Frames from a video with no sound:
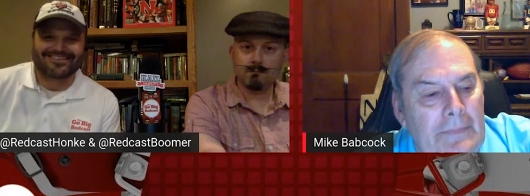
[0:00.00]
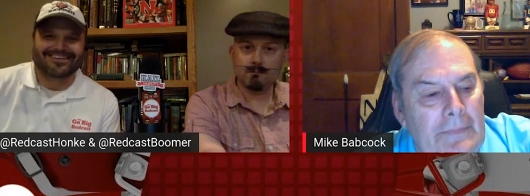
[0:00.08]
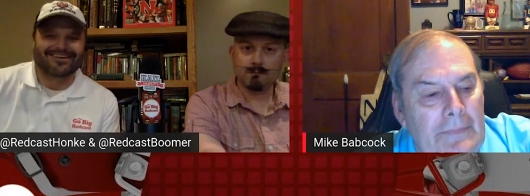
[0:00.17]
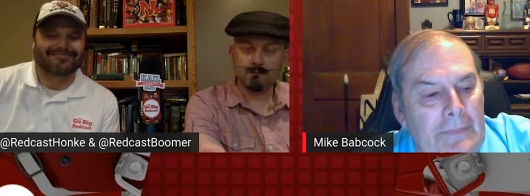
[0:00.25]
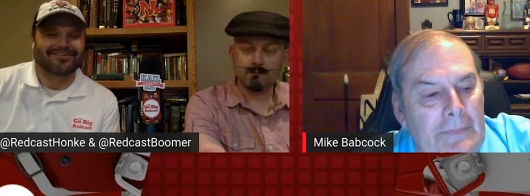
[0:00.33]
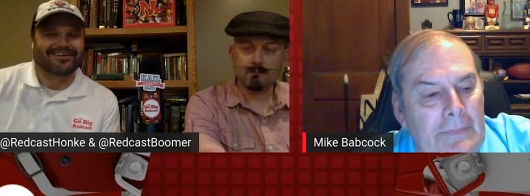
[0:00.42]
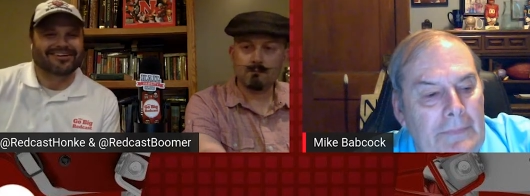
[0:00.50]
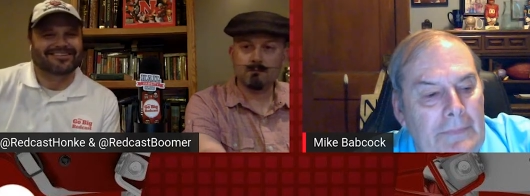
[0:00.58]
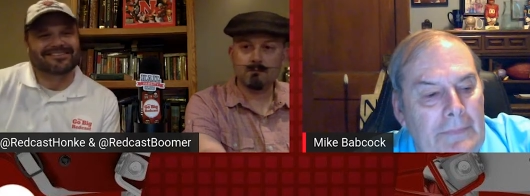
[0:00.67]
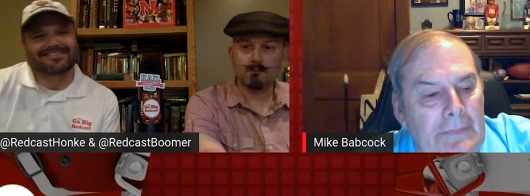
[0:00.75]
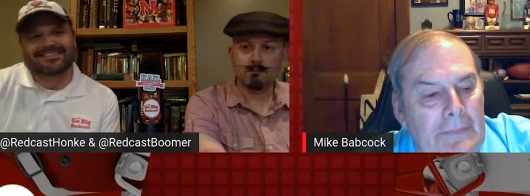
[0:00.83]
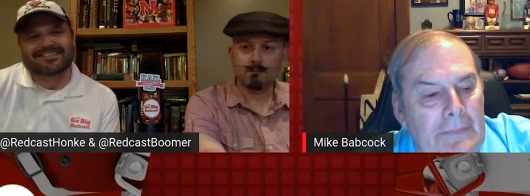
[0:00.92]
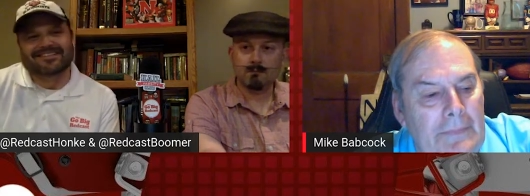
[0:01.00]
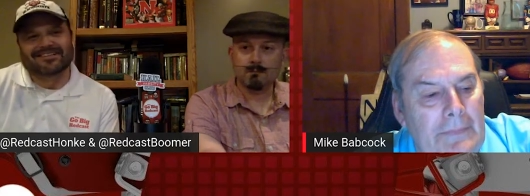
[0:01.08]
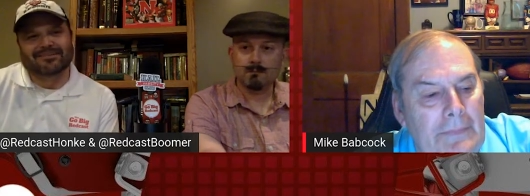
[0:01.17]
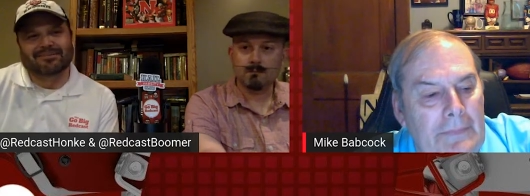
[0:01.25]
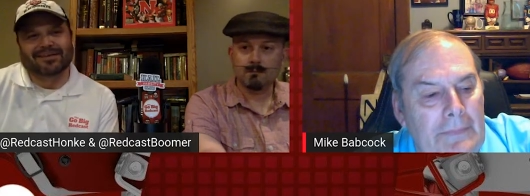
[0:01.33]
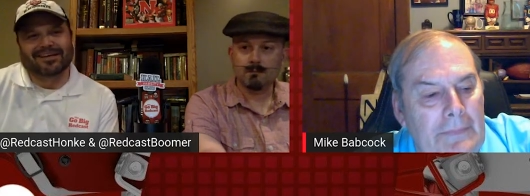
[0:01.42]
Speaker 1: of uh,
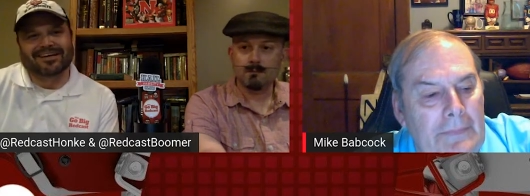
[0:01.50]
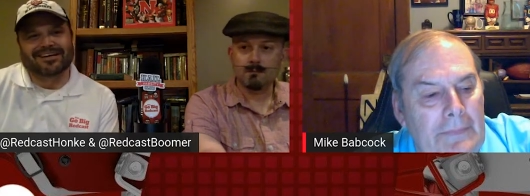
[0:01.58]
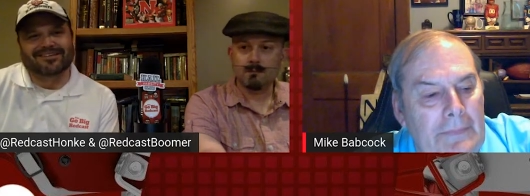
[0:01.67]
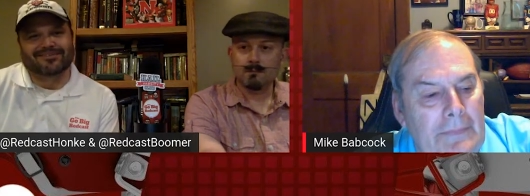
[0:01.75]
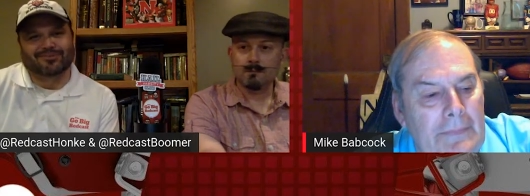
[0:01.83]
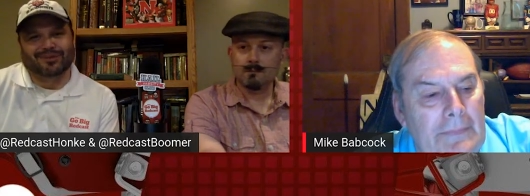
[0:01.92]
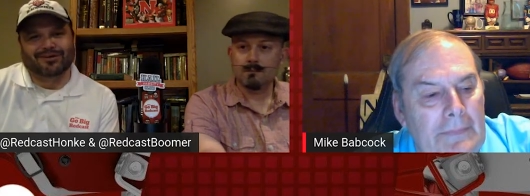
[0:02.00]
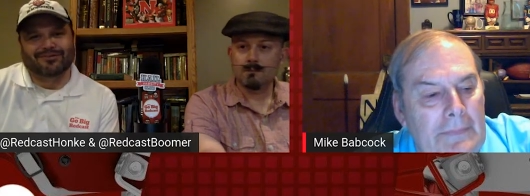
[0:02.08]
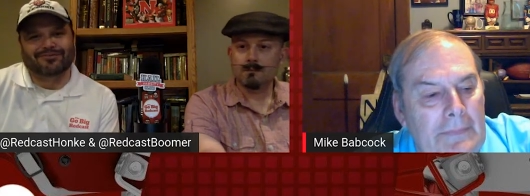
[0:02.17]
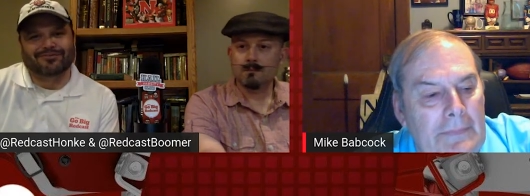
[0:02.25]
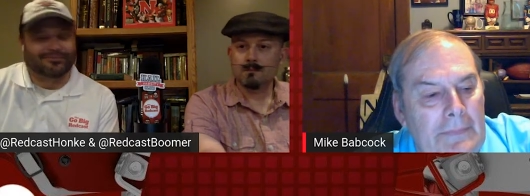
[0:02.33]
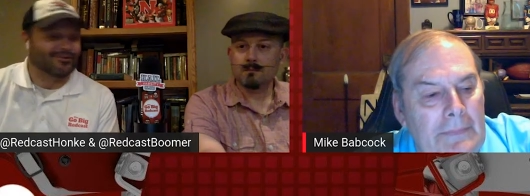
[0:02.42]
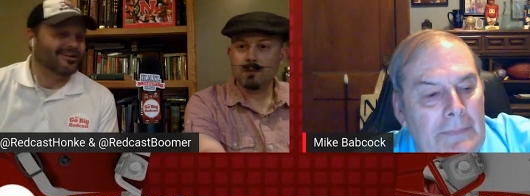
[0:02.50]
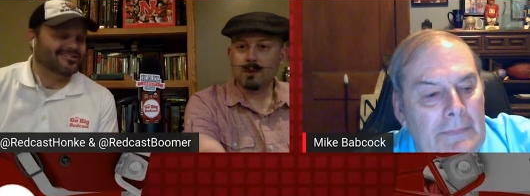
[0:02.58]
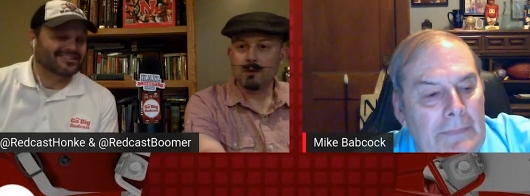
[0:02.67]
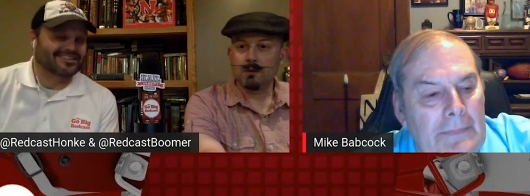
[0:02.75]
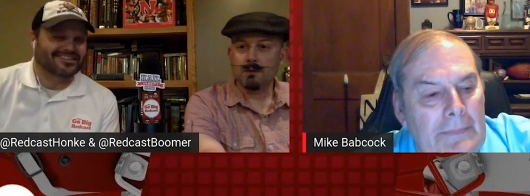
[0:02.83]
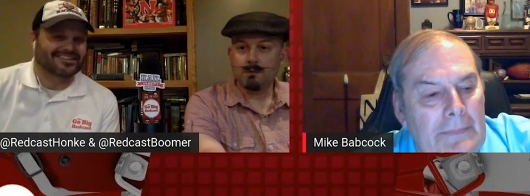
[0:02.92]
the Big uh, 12 for us,
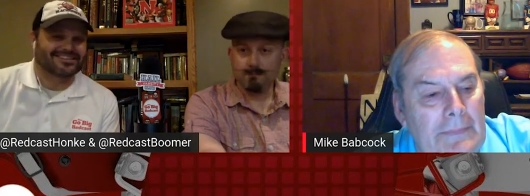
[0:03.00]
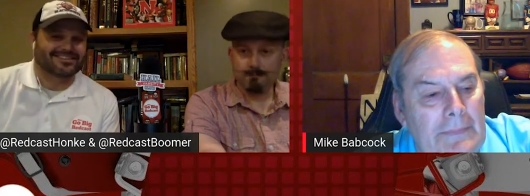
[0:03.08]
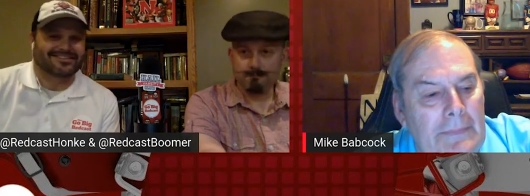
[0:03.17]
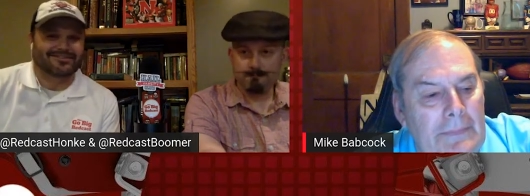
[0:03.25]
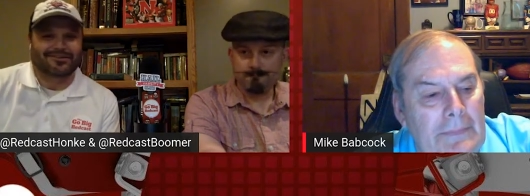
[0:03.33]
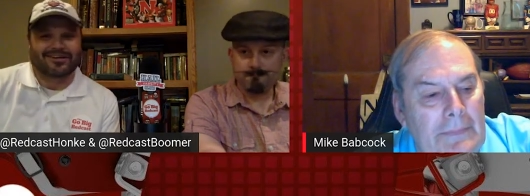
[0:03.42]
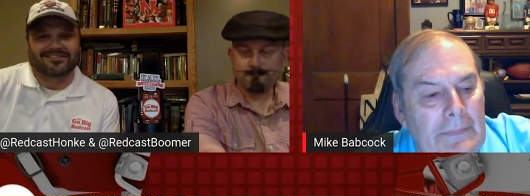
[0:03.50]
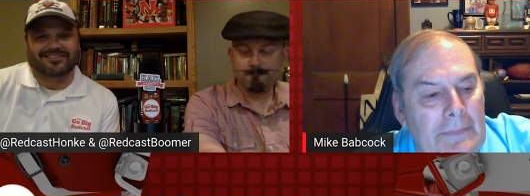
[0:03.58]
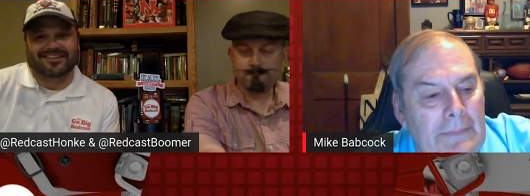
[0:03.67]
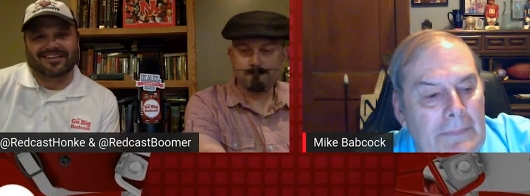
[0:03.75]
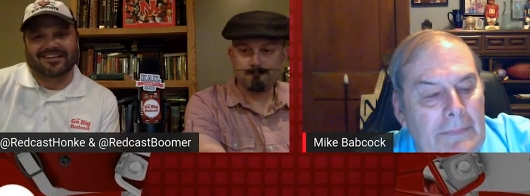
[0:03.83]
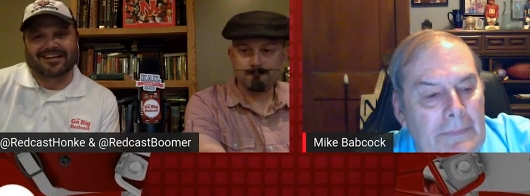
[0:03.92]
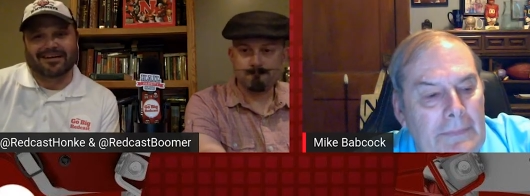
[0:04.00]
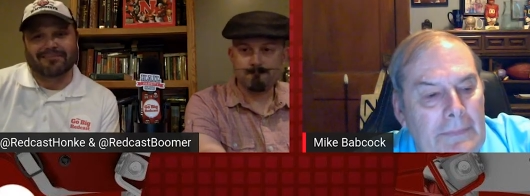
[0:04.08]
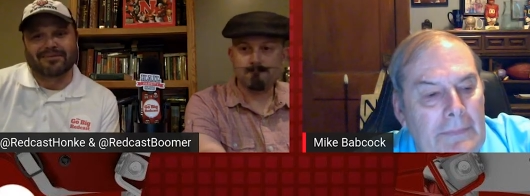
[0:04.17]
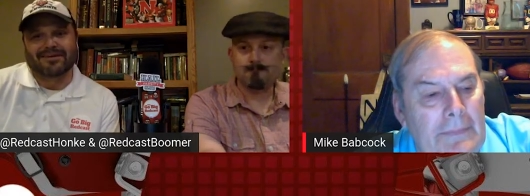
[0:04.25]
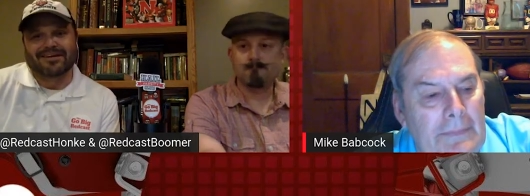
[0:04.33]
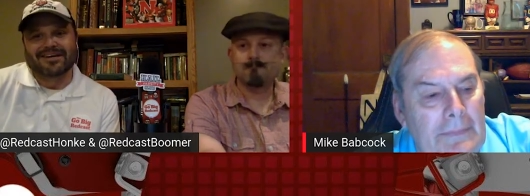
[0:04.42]
at least the 2010 game.
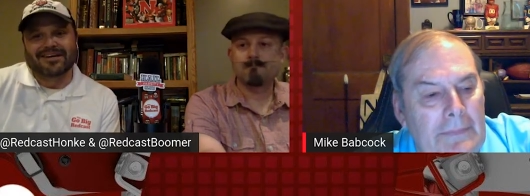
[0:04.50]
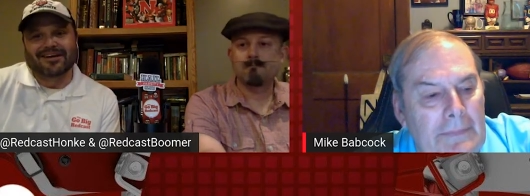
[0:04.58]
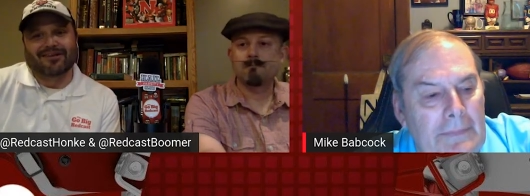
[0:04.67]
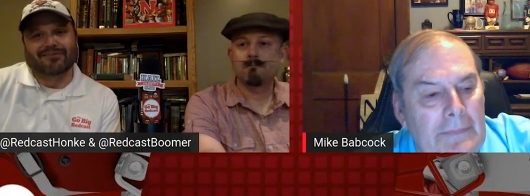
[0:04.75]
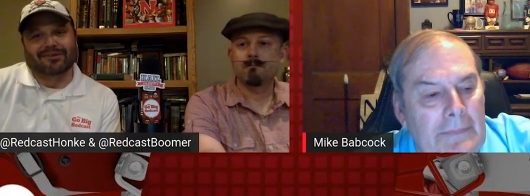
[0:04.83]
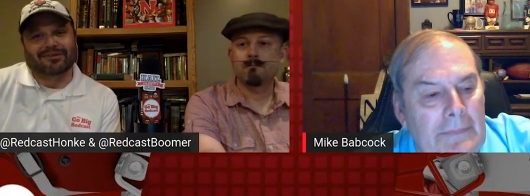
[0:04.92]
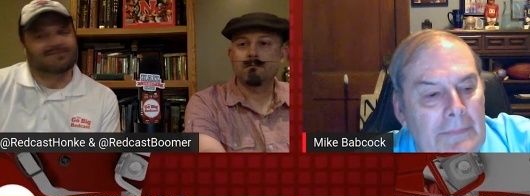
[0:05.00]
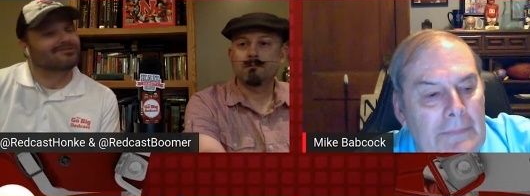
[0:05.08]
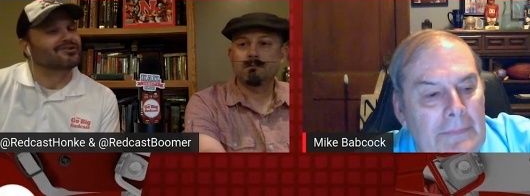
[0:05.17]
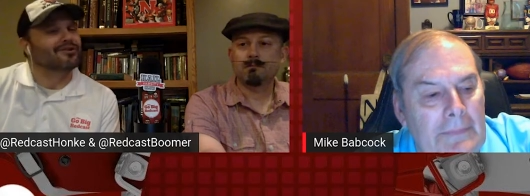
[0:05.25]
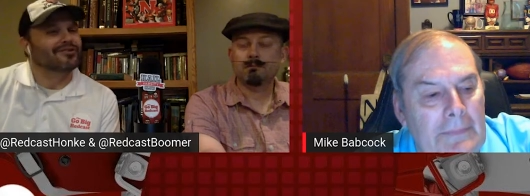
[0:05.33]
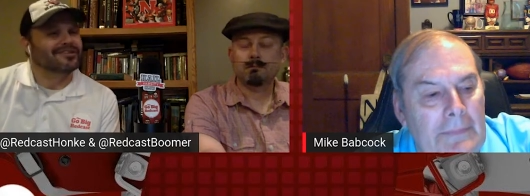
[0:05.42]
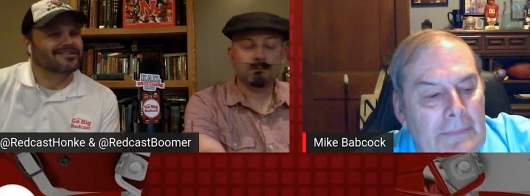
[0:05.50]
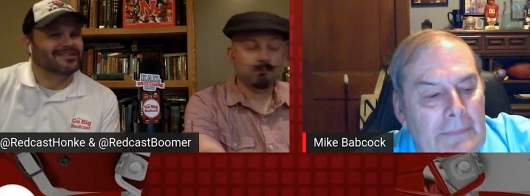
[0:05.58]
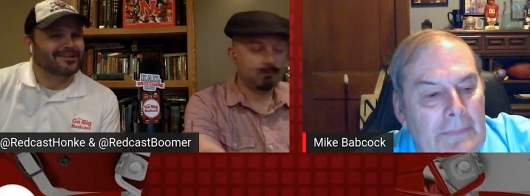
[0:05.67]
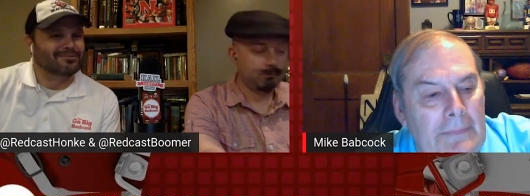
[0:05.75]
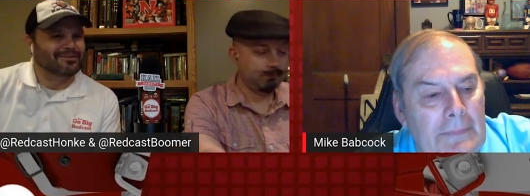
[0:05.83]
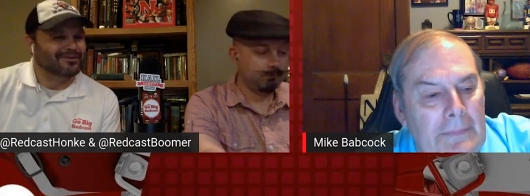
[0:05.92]
Here, I'm going to show this
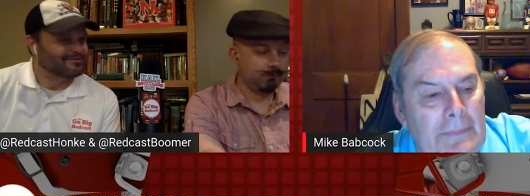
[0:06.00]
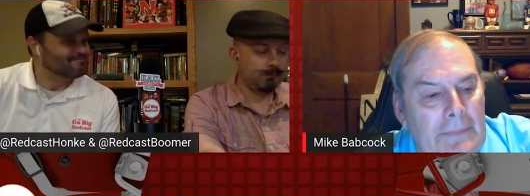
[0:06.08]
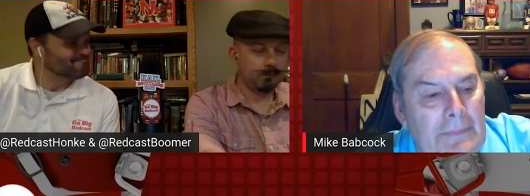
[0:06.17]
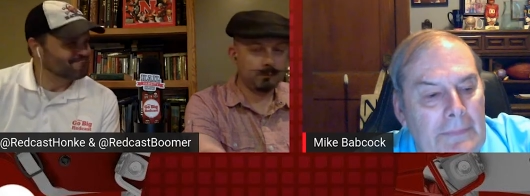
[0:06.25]
clip here.